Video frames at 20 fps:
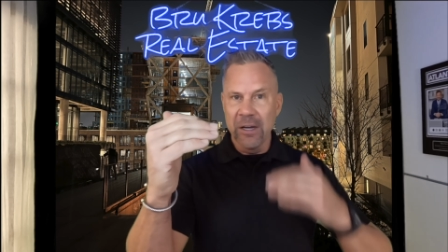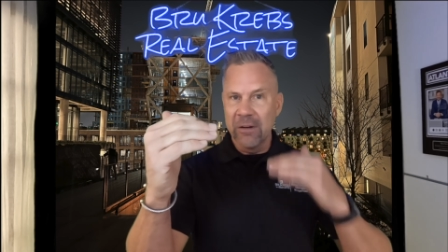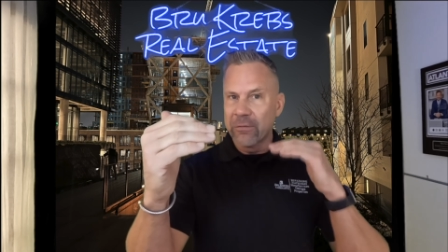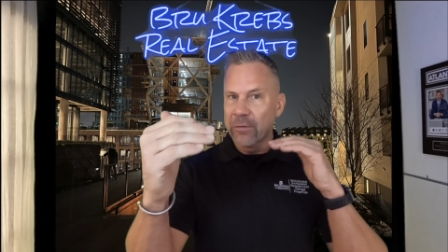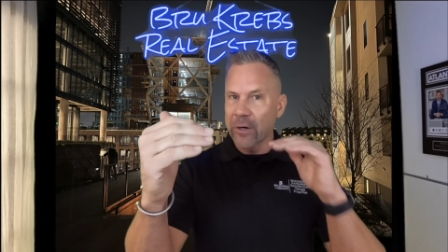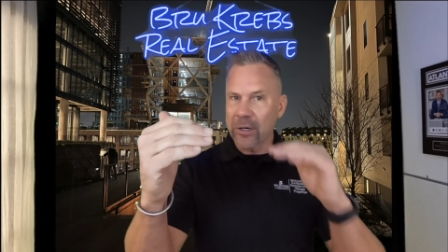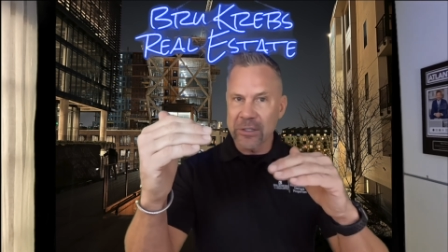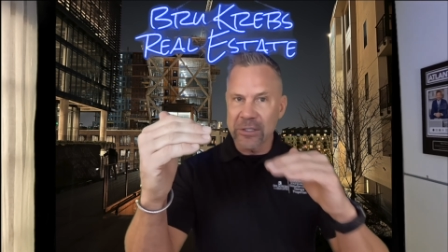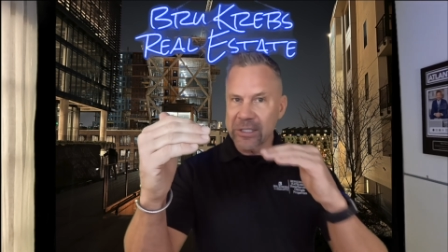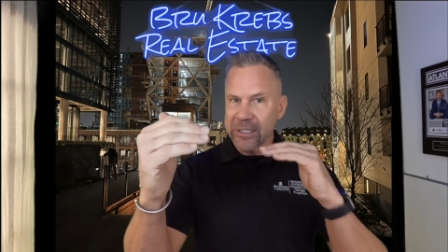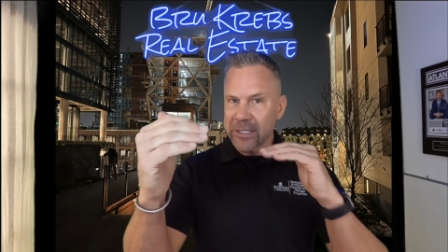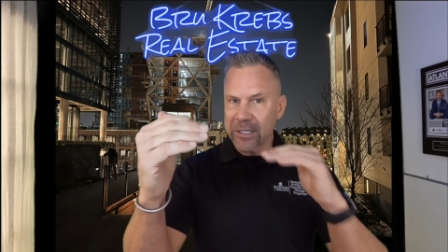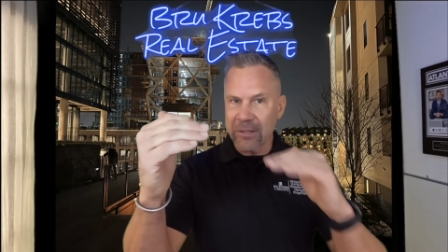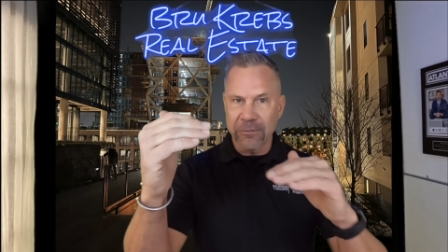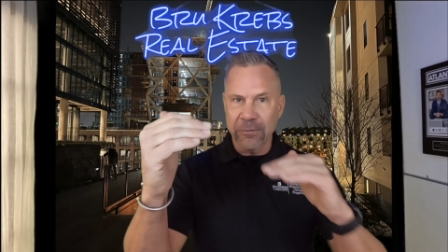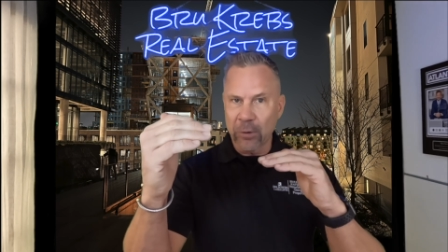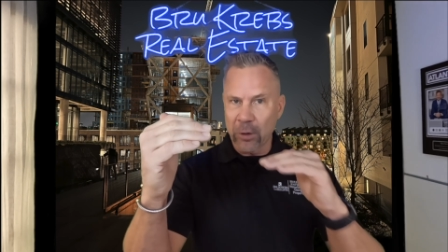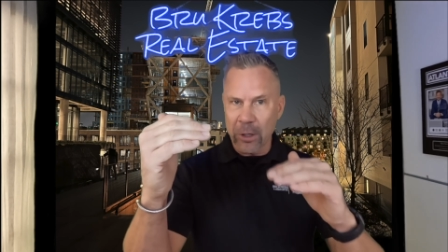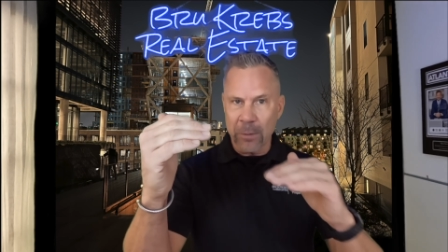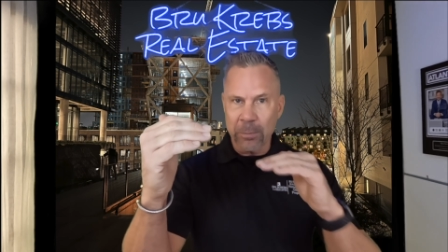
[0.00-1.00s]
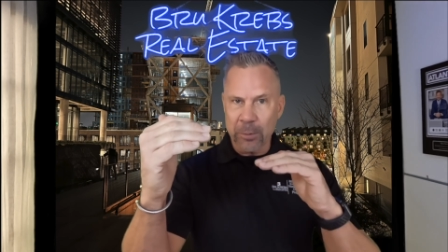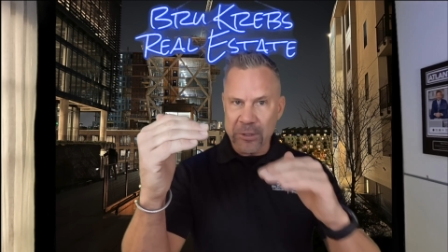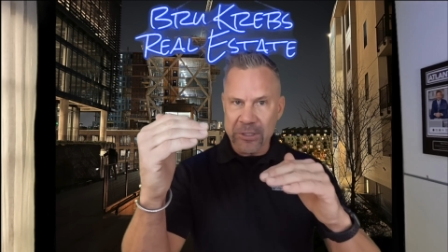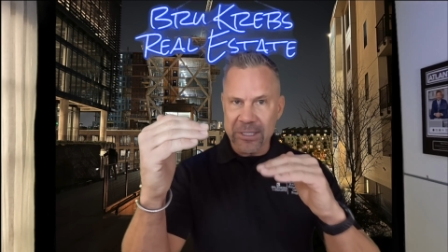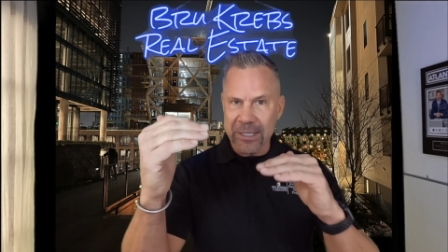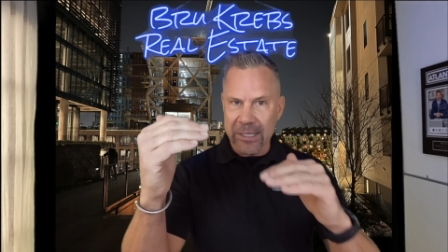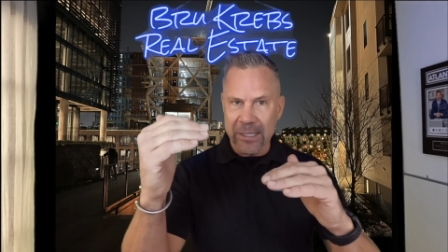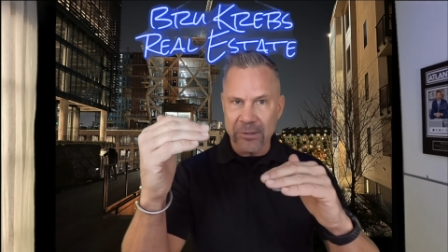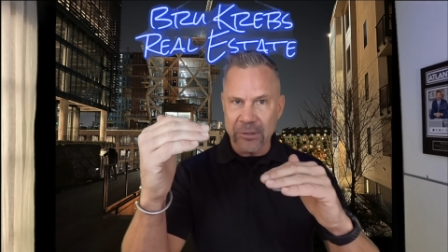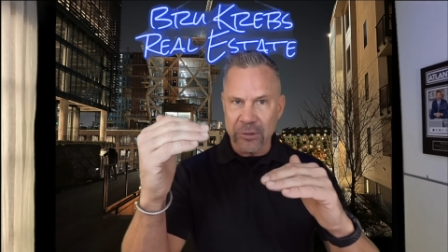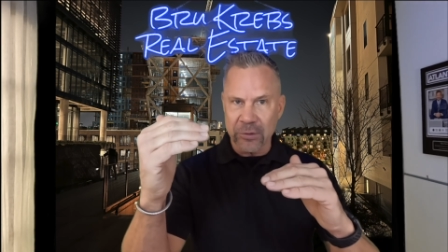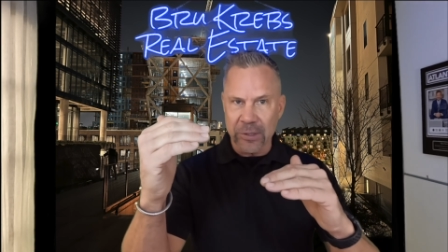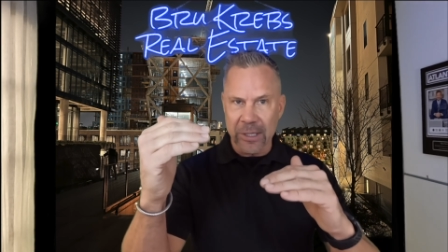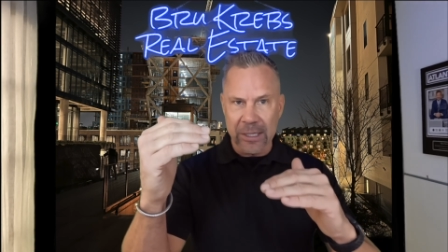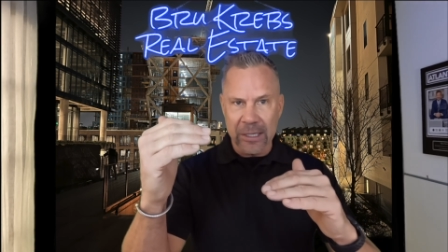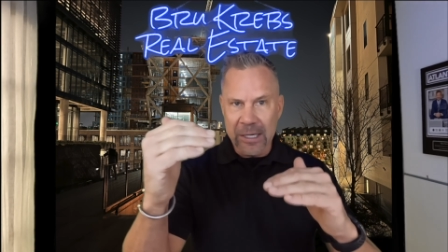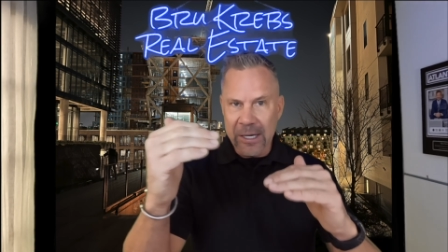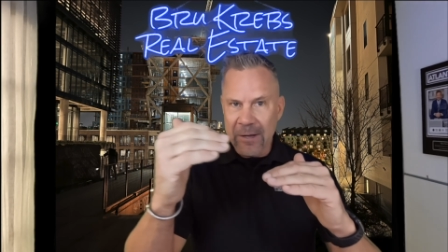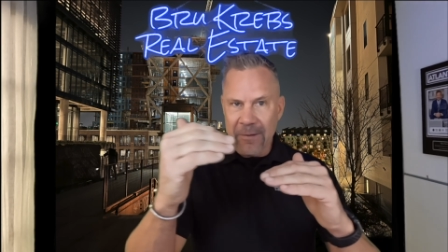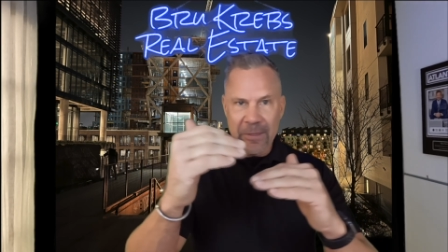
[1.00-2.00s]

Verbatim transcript: versus a 4% interest rate.